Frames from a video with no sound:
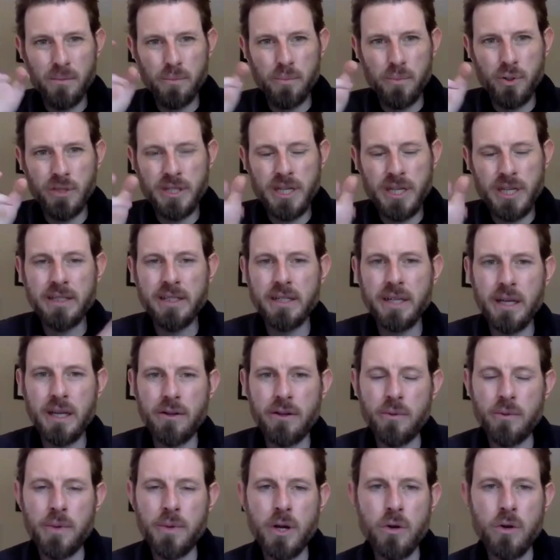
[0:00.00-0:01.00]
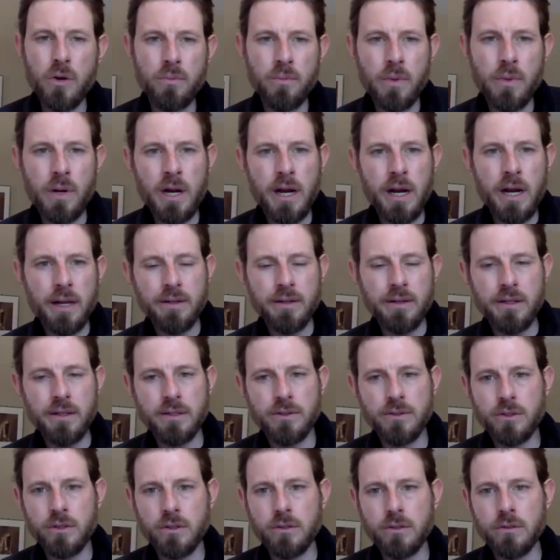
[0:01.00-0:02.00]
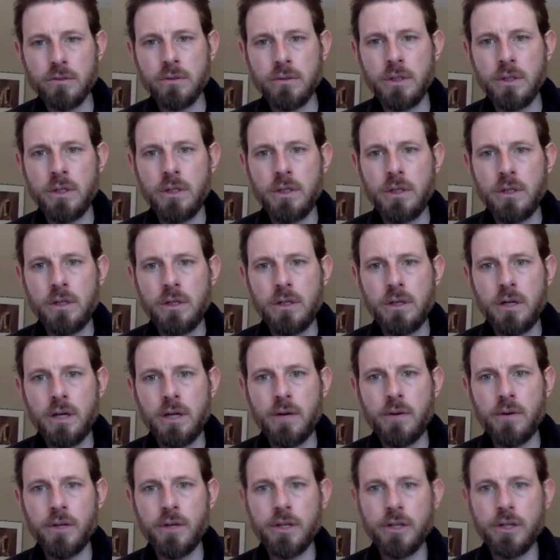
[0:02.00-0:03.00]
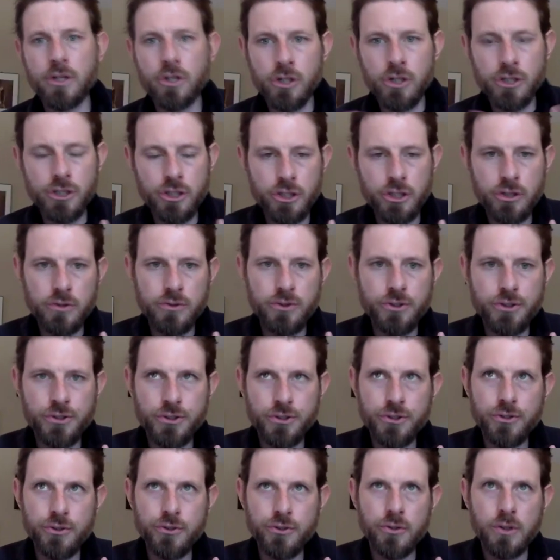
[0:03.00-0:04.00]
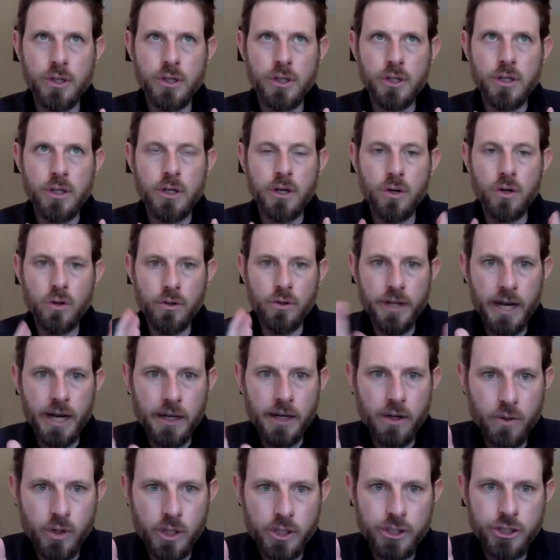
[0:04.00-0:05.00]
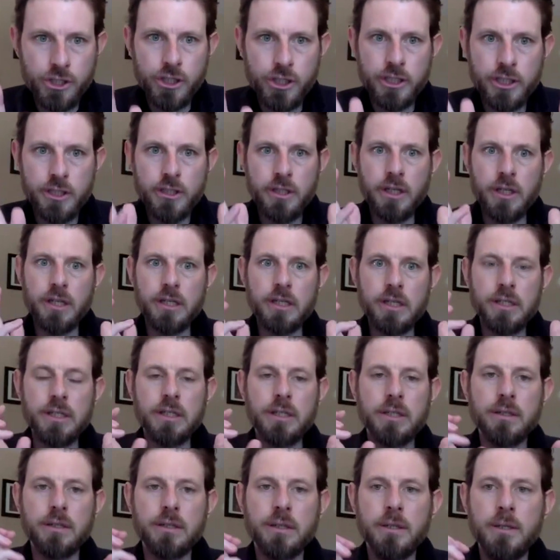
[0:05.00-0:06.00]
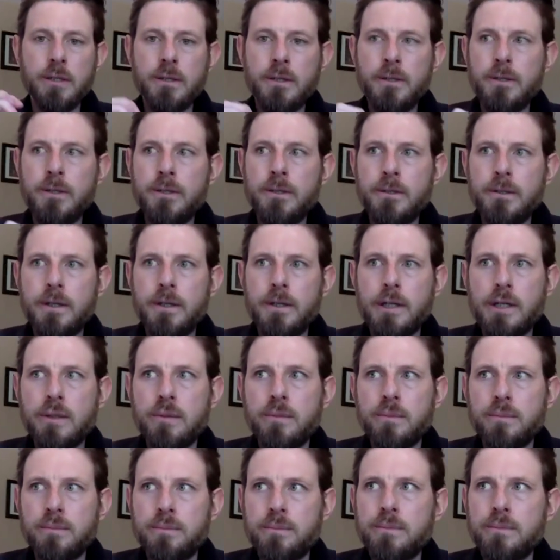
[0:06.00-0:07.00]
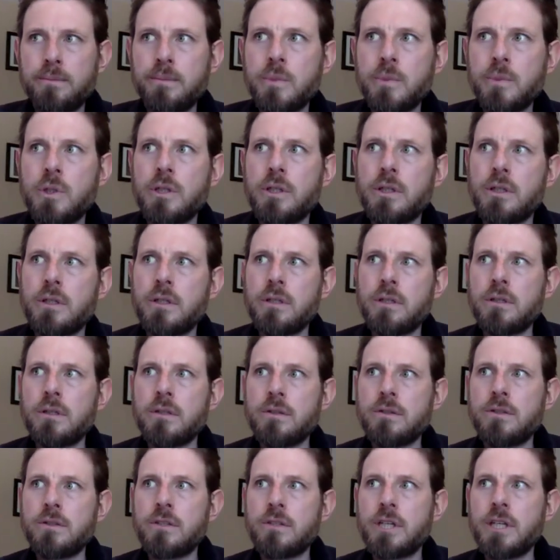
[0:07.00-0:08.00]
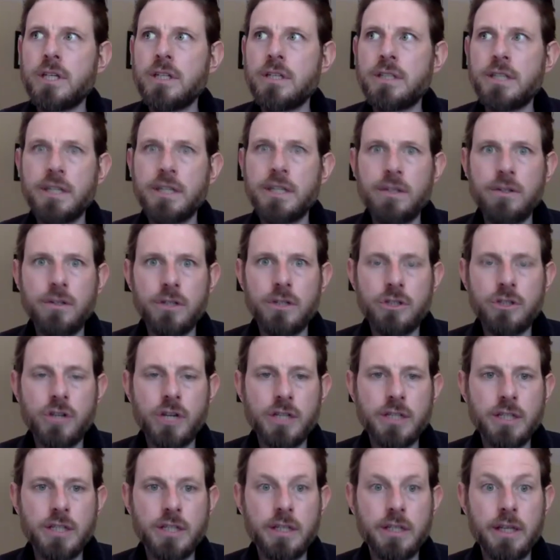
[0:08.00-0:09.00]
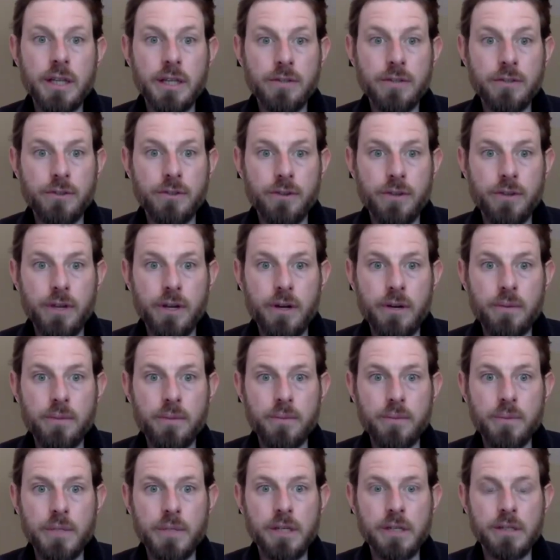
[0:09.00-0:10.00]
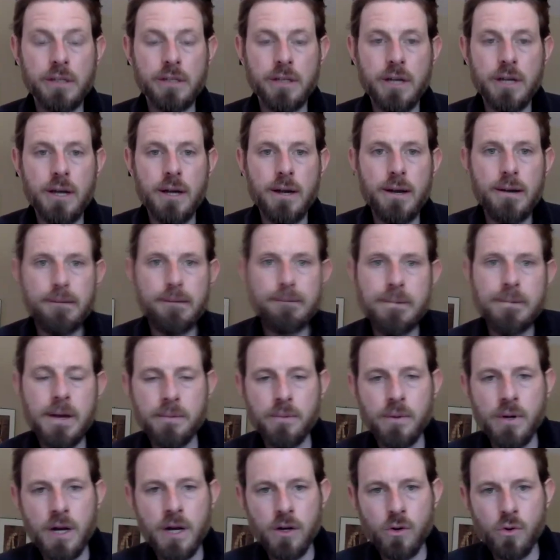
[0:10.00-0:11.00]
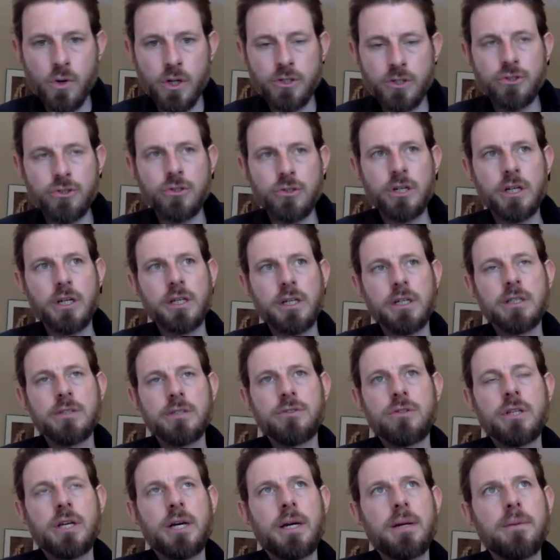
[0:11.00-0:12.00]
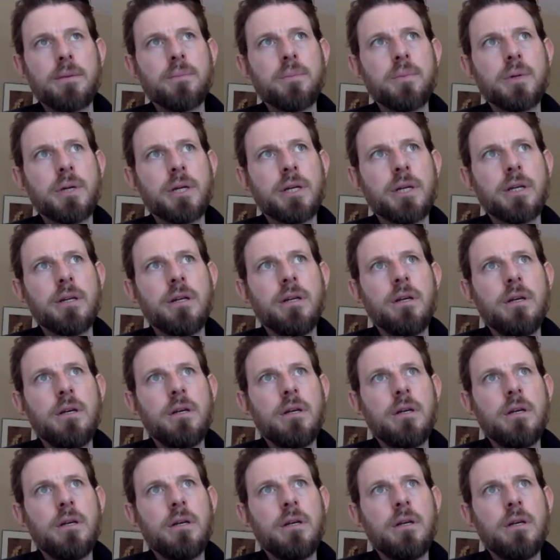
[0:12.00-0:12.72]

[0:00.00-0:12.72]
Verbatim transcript: put that together in my own mind. And so I would encourage you to hold that question and um, uh, continue to try to seek the answer there because I, I'm not quite sure how to answer that. But